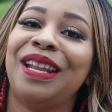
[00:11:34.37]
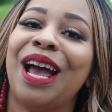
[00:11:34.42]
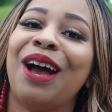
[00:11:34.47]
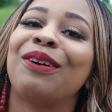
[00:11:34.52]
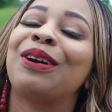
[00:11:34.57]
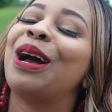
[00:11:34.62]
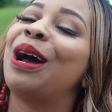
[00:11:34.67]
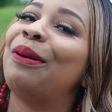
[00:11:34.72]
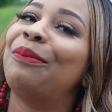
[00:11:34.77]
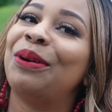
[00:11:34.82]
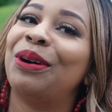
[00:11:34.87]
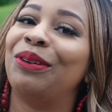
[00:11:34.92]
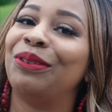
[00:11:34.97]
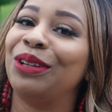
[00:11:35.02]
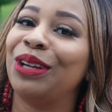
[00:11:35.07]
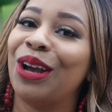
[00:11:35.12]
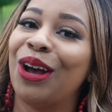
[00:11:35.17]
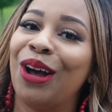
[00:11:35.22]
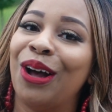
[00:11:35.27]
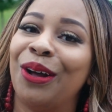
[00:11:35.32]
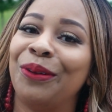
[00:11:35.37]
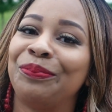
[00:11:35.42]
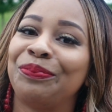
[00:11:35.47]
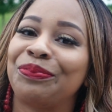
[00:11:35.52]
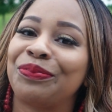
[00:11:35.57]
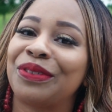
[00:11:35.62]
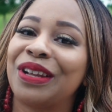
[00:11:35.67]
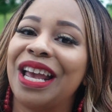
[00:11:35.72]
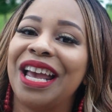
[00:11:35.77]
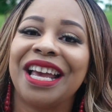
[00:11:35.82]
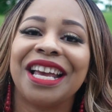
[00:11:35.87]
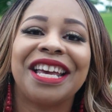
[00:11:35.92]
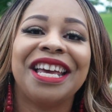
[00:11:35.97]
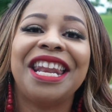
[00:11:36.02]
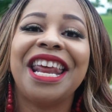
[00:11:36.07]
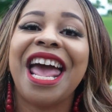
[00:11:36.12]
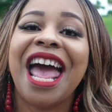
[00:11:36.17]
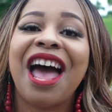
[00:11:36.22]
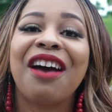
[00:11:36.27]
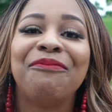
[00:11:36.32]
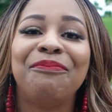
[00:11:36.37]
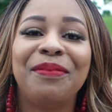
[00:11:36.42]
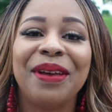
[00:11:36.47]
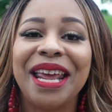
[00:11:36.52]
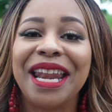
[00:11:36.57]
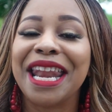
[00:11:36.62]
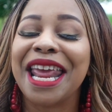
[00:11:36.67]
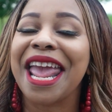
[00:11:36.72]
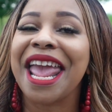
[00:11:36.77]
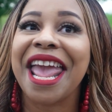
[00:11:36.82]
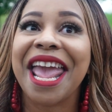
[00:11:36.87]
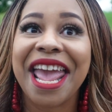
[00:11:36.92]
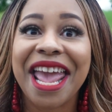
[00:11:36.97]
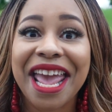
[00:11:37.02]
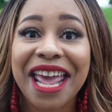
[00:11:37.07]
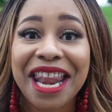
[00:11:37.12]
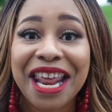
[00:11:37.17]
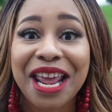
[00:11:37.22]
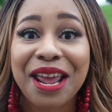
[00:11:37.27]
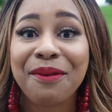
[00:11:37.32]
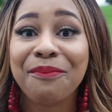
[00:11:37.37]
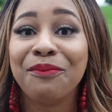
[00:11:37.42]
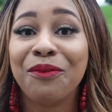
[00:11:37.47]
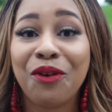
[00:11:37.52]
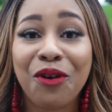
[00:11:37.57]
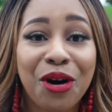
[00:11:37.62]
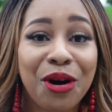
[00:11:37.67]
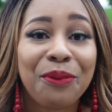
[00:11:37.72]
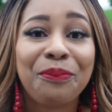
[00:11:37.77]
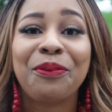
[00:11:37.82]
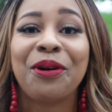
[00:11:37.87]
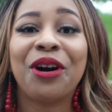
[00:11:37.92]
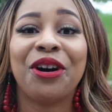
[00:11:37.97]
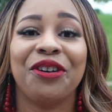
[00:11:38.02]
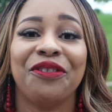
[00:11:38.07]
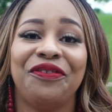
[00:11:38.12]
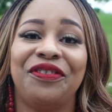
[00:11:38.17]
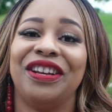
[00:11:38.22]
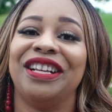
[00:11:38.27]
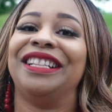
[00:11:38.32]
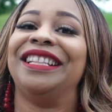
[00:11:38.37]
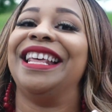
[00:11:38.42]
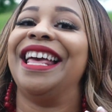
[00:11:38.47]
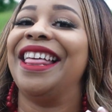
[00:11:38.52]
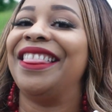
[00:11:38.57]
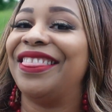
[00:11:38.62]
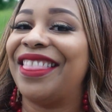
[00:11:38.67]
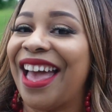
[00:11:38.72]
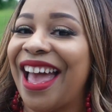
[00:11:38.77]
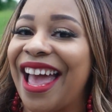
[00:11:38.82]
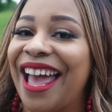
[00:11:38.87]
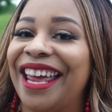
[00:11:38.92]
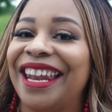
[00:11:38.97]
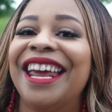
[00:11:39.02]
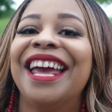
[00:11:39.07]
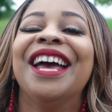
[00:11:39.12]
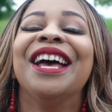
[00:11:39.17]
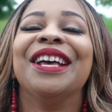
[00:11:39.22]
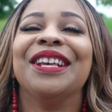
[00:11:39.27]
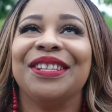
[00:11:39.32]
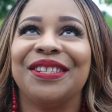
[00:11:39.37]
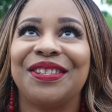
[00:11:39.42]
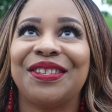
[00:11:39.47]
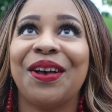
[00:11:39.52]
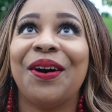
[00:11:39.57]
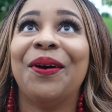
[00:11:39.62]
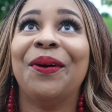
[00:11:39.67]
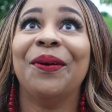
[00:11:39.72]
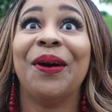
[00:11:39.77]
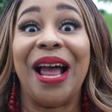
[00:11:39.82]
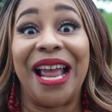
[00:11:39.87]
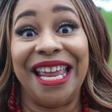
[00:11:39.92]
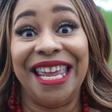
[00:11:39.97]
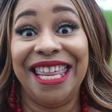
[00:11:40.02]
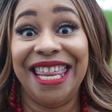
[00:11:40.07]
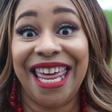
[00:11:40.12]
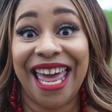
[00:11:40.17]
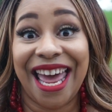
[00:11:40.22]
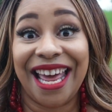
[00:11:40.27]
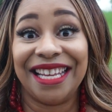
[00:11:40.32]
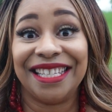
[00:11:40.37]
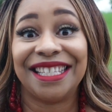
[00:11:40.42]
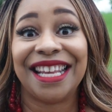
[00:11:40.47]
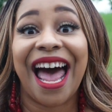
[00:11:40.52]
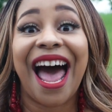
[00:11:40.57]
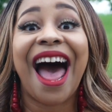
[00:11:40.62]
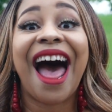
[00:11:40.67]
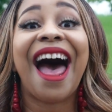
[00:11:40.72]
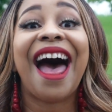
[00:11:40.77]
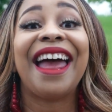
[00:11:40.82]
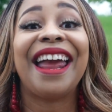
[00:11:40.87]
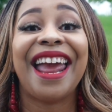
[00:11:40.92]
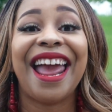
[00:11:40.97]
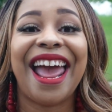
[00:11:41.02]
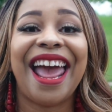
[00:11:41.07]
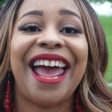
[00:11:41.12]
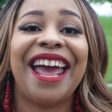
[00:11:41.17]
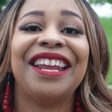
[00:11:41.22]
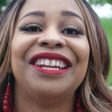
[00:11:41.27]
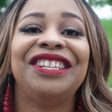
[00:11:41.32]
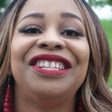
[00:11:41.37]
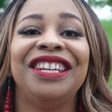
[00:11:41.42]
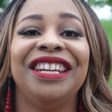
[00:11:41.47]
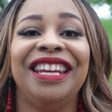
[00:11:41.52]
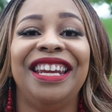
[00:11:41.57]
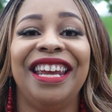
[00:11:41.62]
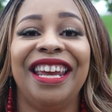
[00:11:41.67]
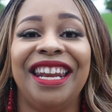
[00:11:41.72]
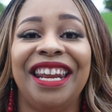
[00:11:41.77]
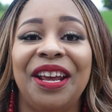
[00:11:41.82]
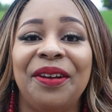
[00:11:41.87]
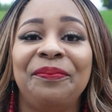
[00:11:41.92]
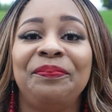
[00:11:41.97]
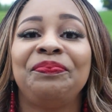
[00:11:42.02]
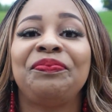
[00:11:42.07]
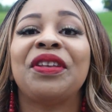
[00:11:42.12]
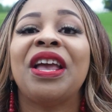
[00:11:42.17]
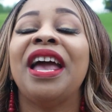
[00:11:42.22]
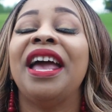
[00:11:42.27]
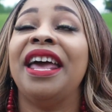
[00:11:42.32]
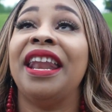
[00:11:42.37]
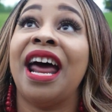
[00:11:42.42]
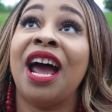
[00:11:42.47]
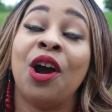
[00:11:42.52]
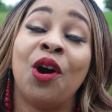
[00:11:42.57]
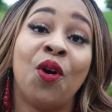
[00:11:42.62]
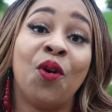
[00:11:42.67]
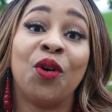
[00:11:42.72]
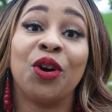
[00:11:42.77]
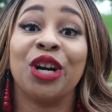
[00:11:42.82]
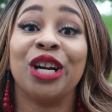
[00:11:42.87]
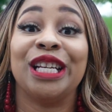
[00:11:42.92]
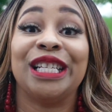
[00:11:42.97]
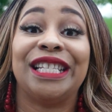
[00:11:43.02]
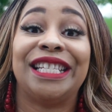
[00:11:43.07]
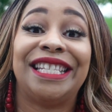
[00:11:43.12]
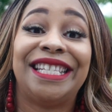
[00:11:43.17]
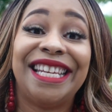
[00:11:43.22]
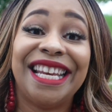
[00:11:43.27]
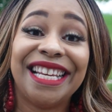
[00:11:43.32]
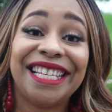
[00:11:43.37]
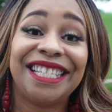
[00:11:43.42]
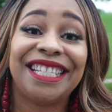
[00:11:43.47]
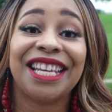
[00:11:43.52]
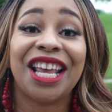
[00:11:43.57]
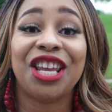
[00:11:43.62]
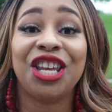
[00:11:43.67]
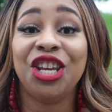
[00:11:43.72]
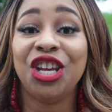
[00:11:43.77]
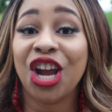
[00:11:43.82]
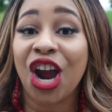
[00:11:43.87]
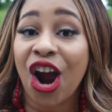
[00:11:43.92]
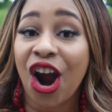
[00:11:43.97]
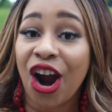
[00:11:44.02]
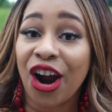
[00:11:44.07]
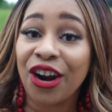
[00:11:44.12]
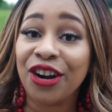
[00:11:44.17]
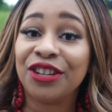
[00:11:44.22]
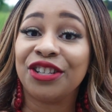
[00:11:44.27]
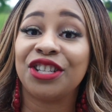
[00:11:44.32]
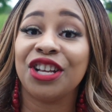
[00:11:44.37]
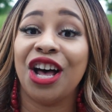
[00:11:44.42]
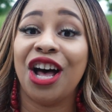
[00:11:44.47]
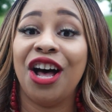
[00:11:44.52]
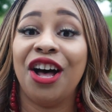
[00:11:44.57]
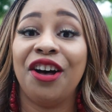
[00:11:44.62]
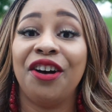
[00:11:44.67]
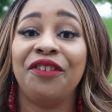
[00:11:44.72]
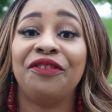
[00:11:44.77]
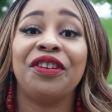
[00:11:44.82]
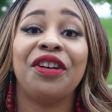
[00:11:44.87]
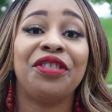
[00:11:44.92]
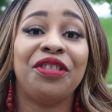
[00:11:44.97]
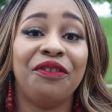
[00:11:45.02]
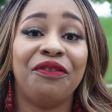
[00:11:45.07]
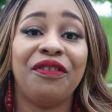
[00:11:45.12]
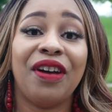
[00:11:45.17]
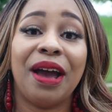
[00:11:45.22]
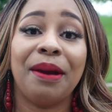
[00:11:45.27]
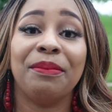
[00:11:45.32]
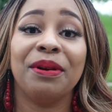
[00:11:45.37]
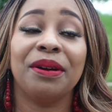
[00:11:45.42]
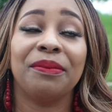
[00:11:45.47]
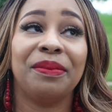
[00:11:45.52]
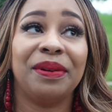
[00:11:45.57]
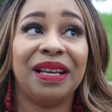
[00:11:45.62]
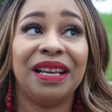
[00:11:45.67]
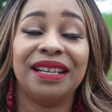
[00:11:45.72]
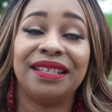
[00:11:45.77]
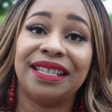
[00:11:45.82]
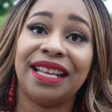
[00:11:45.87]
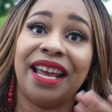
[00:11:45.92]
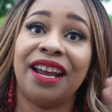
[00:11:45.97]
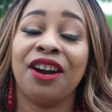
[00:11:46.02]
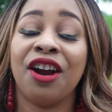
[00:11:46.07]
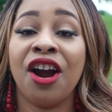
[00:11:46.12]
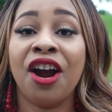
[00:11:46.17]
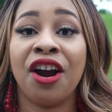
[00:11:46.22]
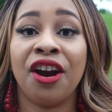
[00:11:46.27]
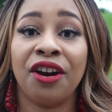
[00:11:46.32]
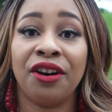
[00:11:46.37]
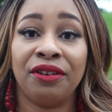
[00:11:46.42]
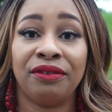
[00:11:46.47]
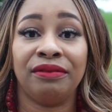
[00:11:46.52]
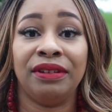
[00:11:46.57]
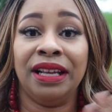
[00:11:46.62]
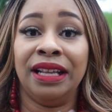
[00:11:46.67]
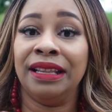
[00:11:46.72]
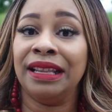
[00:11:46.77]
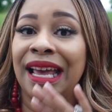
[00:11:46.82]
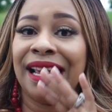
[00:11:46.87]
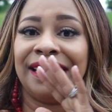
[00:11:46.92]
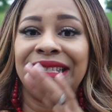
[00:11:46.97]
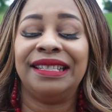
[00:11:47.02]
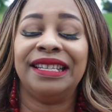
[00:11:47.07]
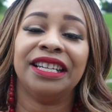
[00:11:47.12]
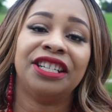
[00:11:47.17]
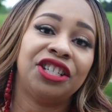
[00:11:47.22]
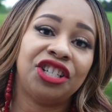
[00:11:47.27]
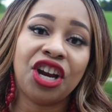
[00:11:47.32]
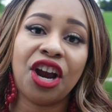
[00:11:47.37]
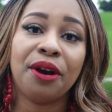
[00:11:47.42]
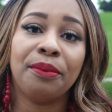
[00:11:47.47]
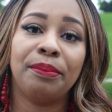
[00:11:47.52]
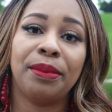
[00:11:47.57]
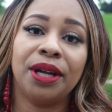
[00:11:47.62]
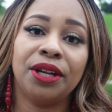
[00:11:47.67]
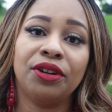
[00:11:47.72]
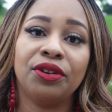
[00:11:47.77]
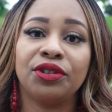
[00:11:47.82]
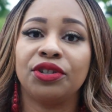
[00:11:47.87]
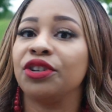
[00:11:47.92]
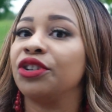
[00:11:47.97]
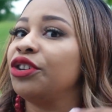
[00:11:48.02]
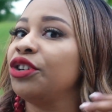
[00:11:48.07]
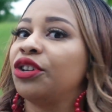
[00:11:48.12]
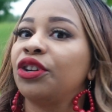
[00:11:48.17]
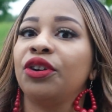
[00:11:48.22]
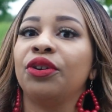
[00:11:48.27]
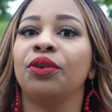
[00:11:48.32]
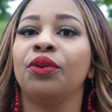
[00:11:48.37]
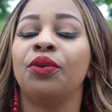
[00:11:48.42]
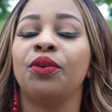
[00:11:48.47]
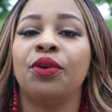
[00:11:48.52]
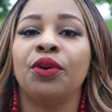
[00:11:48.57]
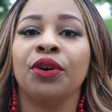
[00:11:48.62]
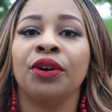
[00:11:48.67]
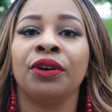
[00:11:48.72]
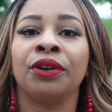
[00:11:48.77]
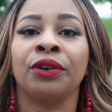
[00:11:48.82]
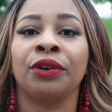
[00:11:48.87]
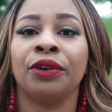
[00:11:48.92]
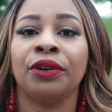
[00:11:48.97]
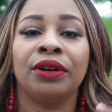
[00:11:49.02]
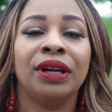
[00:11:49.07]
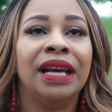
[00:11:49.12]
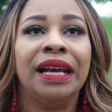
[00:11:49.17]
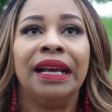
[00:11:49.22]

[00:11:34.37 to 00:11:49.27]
Now come on, y'all. Could it have been any more perfect than that? So yes, I had to get it, and I ordered 6 yards of the fabric because they are in like 6-yard bundles, or you can order